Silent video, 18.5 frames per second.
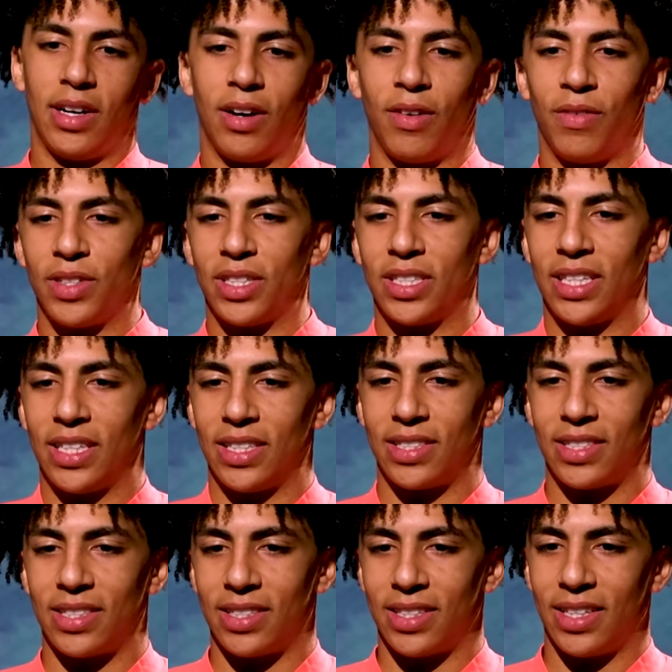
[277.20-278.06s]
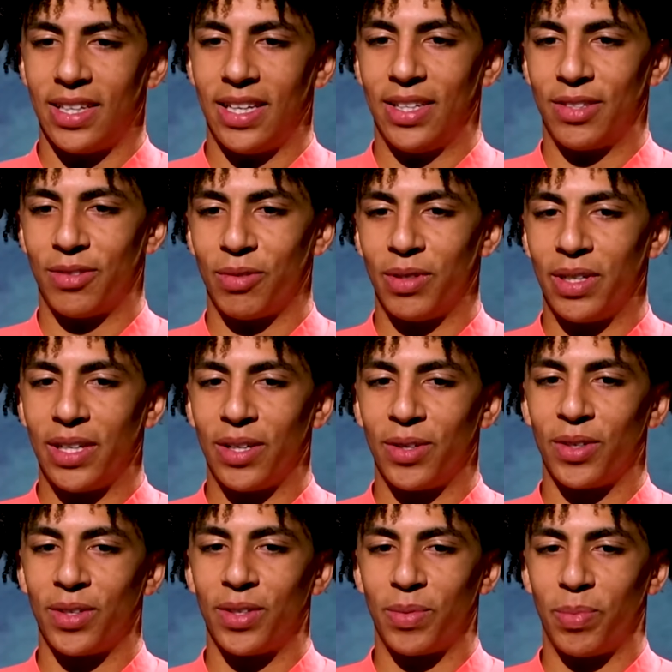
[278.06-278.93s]
Obviously, it's
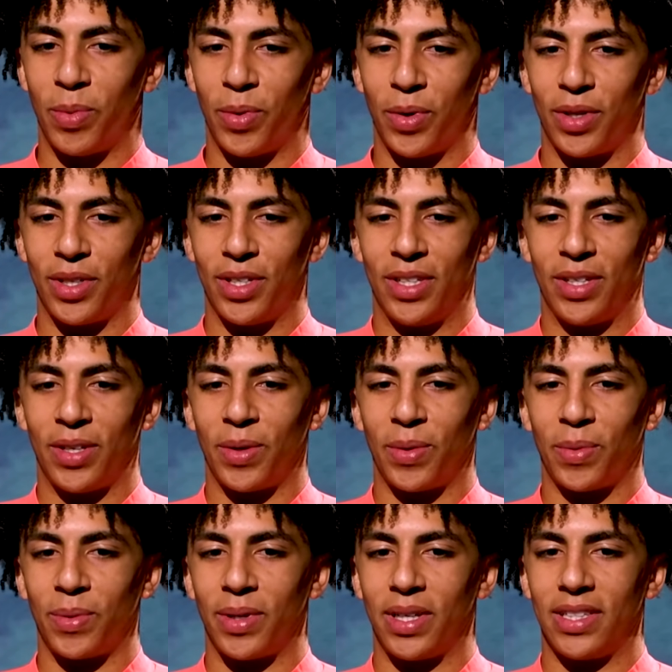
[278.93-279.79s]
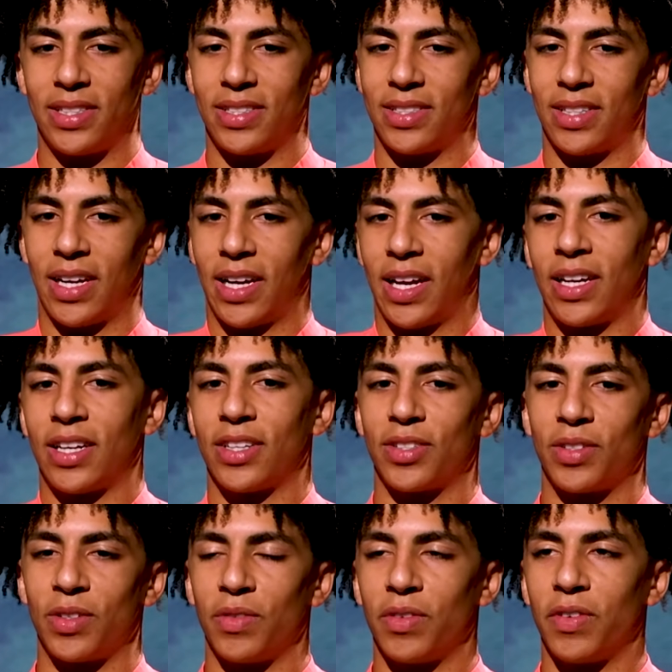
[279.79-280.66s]
really good, but, you know, it's
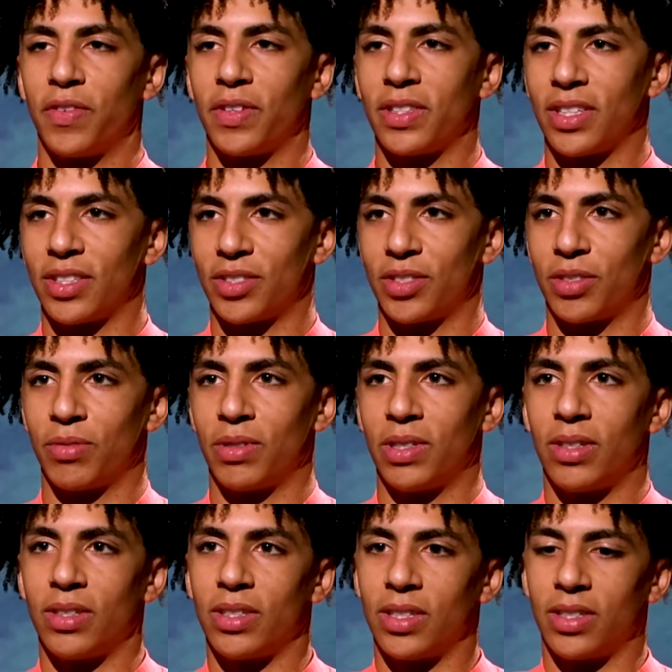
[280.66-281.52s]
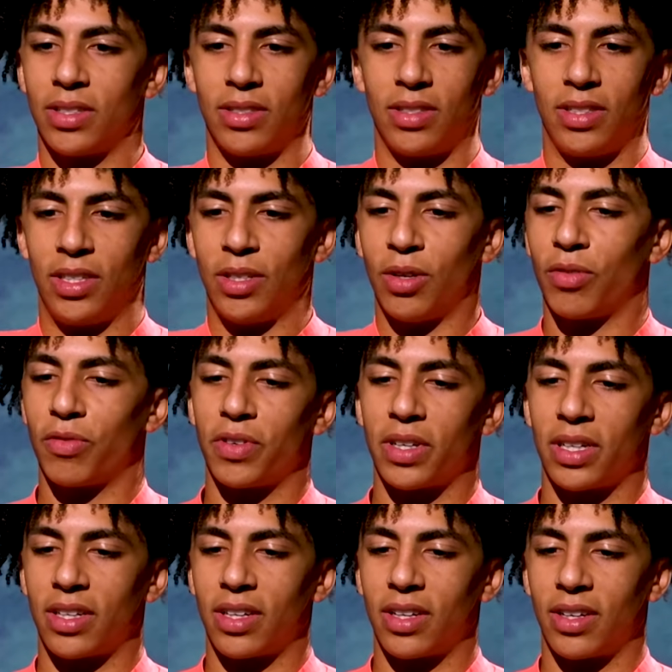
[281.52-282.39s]
another thing that's surreal that you don't
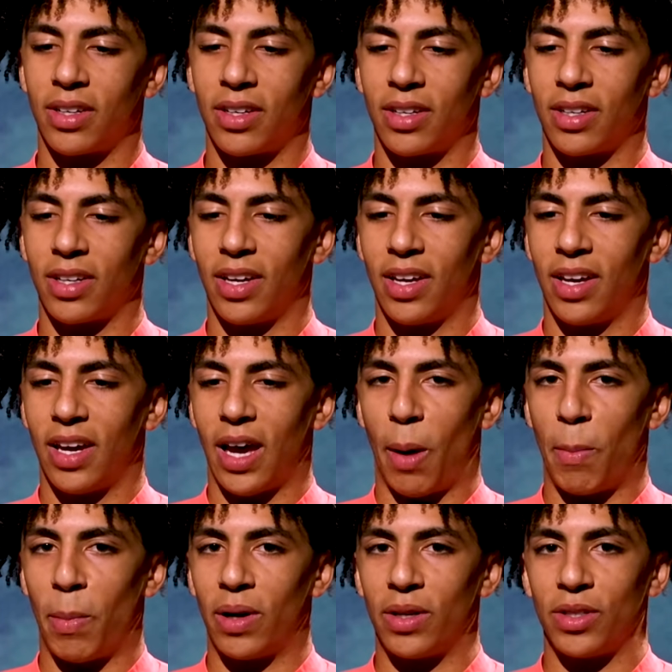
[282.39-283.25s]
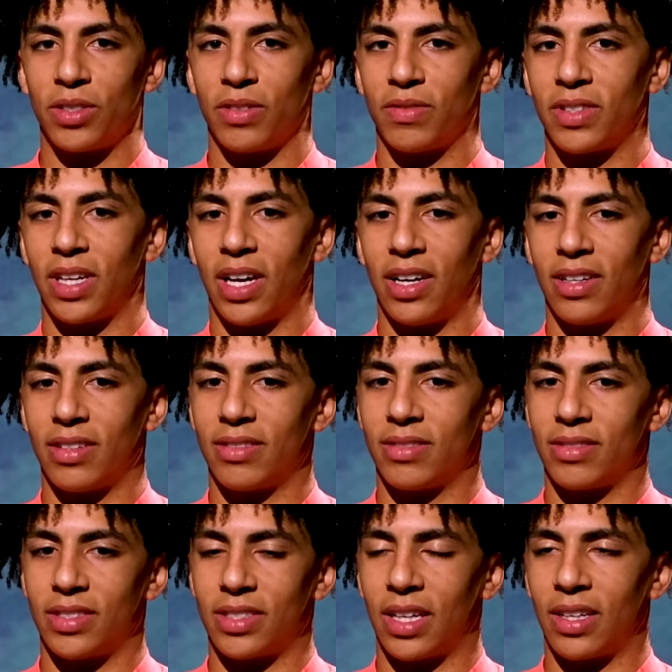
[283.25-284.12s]
think a manager of that
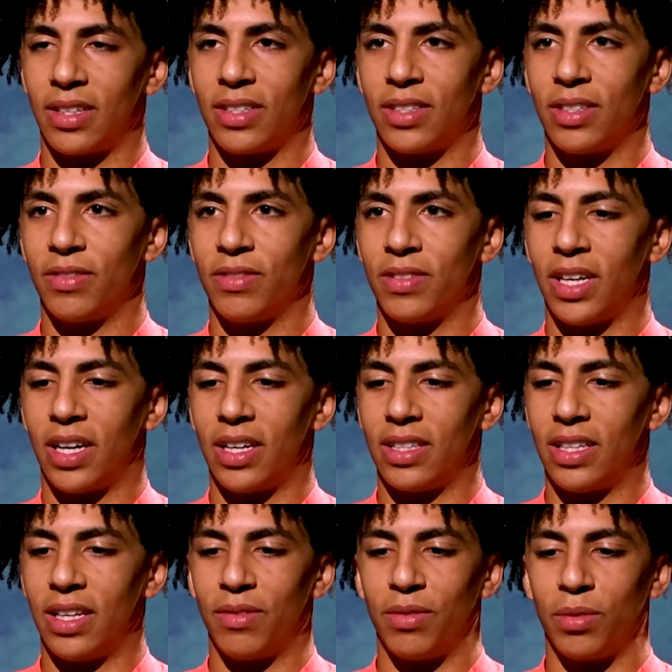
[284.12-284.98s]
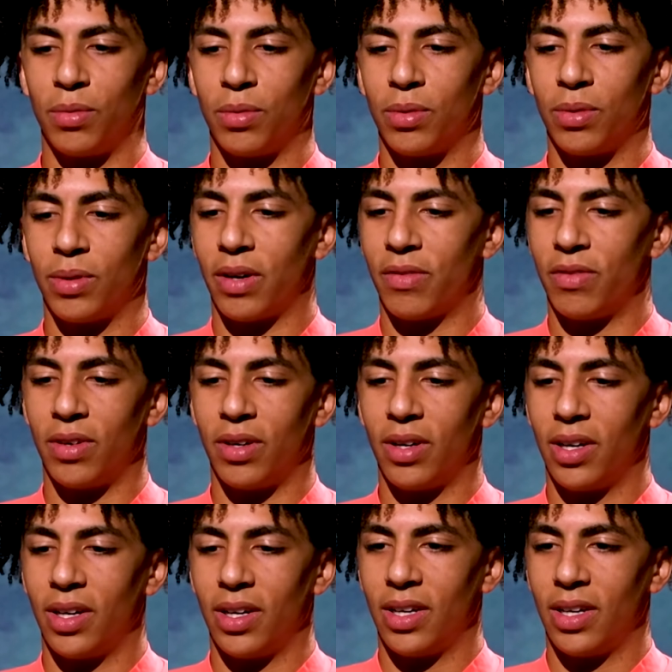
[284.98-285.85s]
standard, of that level, will ever